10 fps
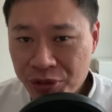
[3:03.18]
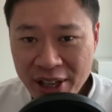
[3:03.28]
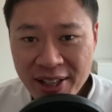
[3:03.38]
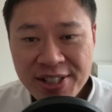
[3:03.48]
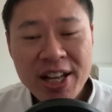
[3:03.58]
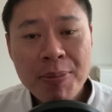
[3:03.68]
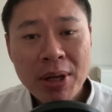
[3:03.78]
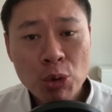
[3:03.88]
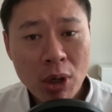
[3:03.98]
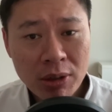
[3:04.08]
that, let's dive
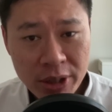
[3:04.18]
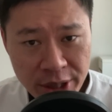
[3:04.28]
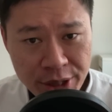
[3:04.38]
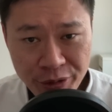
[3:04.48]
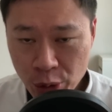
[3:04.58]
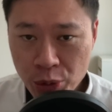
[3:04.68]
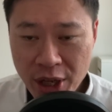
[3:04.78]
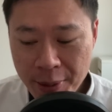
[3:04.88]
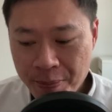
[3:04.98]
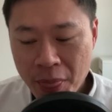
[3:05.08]
back to our list for
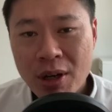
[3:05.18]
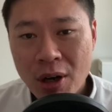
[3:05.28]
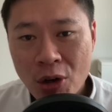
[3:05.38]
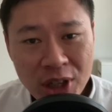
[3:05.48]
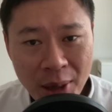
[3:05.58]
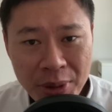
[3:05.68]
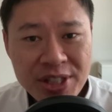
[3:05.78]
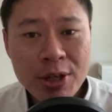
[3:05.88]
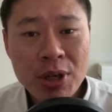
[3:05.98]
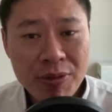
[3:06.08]
today on companies
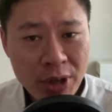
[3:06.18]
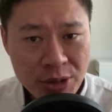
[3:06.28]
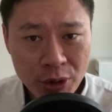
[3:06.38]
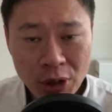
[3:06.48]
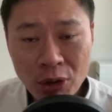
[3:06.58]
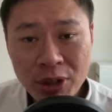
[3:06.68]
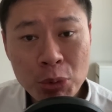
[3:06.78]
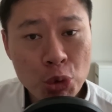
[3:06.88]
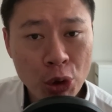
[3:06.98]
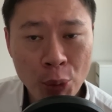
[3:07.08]
that you can invest for long term
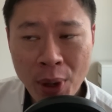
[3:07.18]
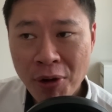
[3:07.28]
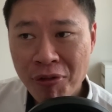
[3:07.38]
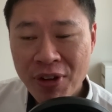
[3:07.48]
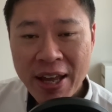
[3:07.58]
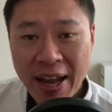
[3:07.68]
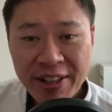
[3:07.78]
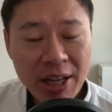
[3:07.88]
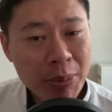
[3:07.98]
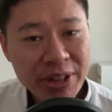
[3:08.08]
to grow your wealth.
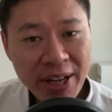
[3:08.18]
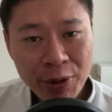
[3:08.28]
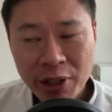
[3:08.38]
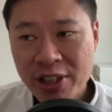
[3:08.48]
And number 9 on our